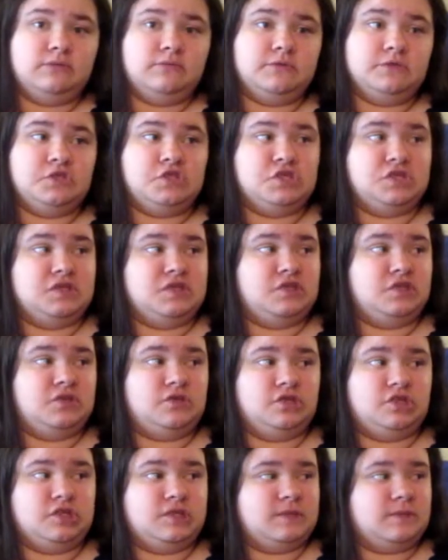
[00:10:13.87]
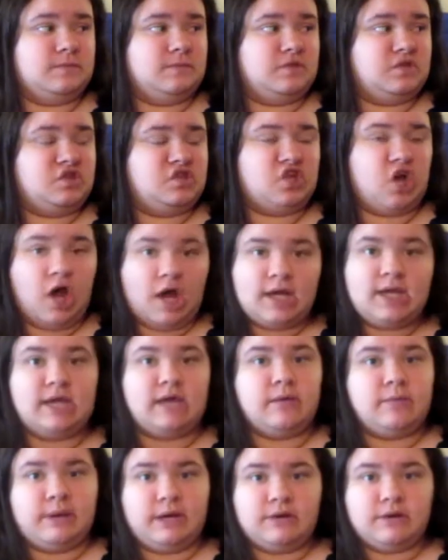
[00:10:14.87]
which is just
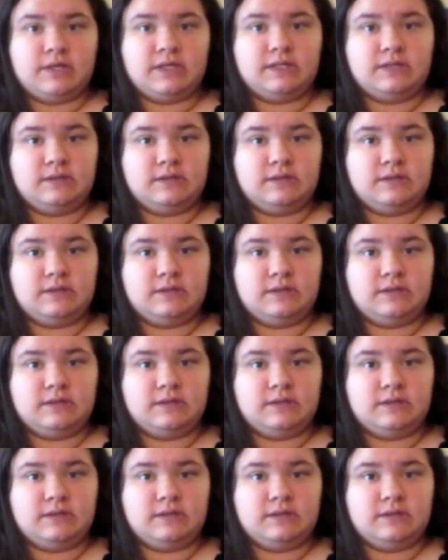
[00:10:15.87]
talking about it.